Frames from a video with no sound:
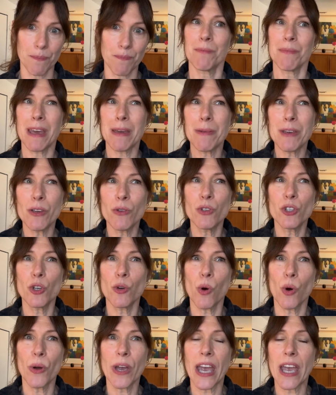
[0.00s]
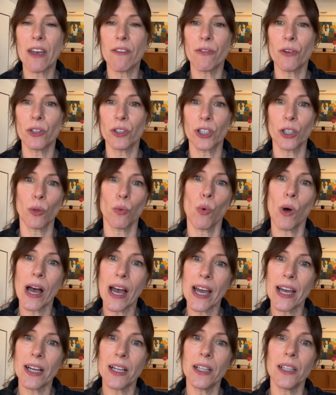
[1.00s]
Maybe you do okay for a little
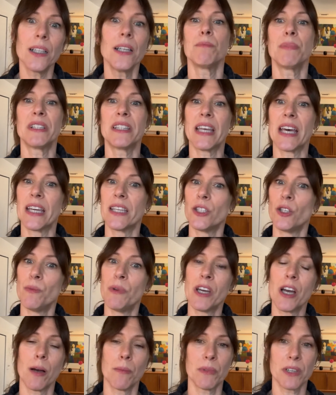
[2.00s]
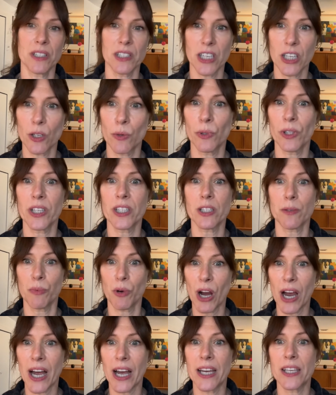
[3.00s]
while, but then you become continually
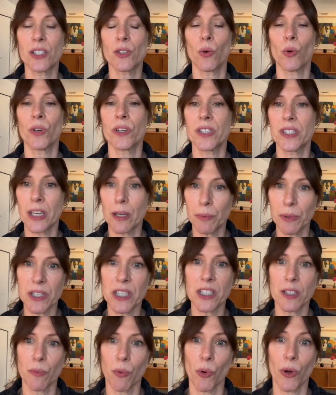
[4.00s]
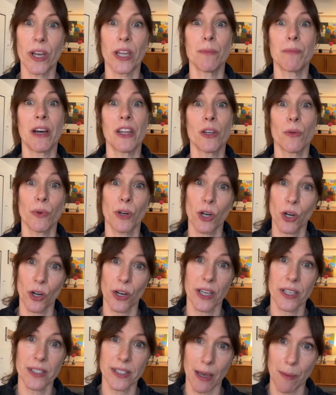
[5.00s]
surprised or deeply disappointed by the
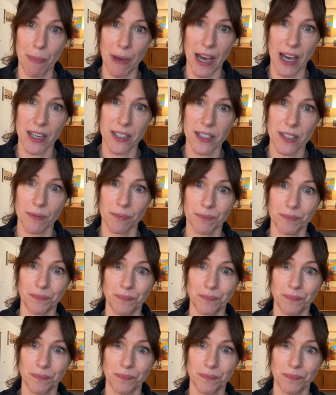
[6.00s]
recurring setbacks.